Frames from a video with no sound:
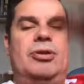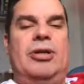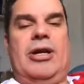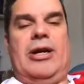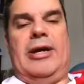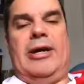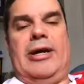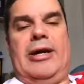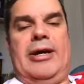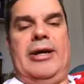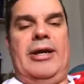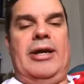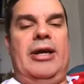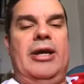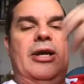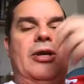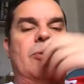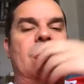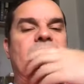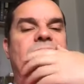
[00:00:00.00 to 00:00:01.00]
uh, and
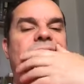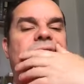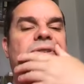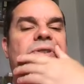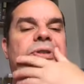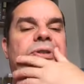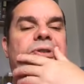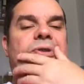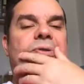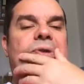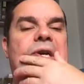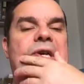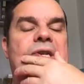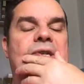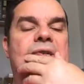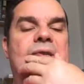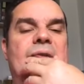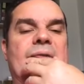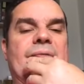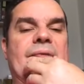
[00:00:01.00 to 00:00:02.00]
increases the
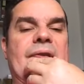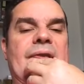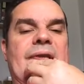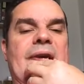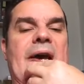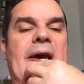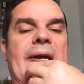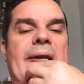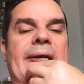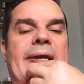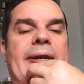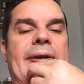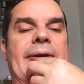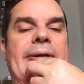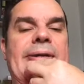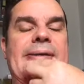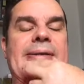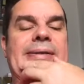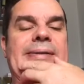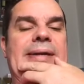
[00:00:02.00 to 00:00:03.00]
duration of the debt,
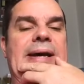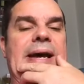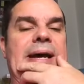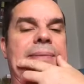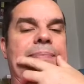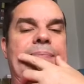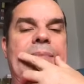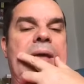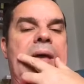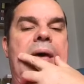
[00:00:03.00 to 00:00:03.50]
carrying the debt.